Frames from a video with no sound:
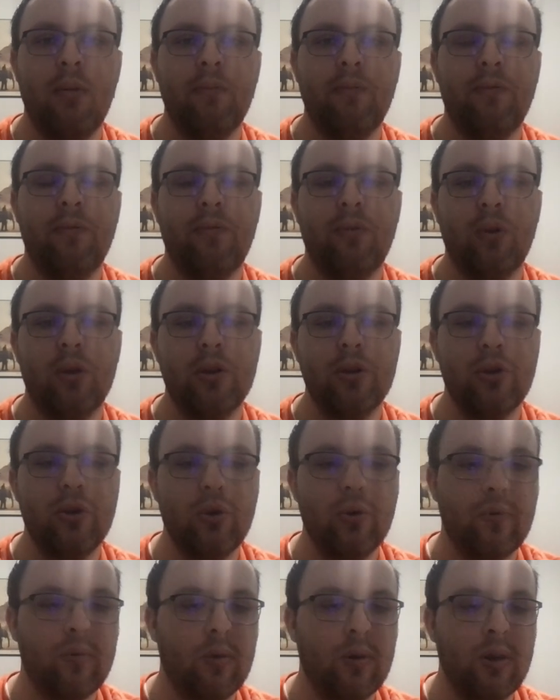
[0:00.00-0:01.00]
for
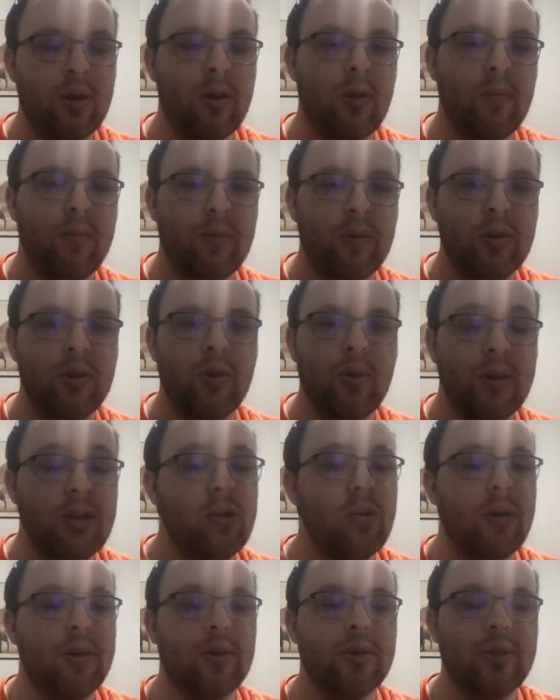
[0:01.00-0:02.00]
you, and
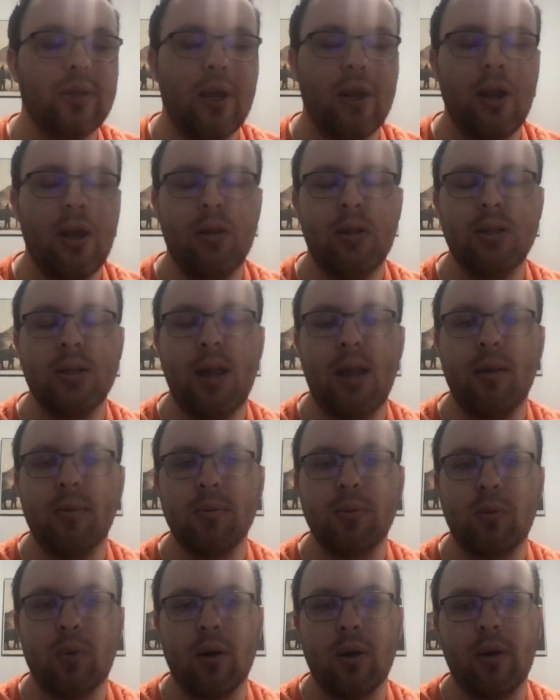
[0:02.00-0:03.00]
you understand how these items
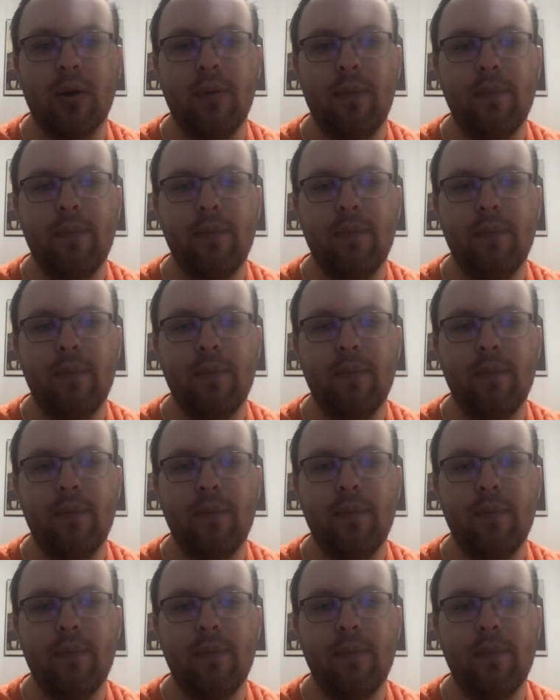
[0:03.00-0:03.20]
work.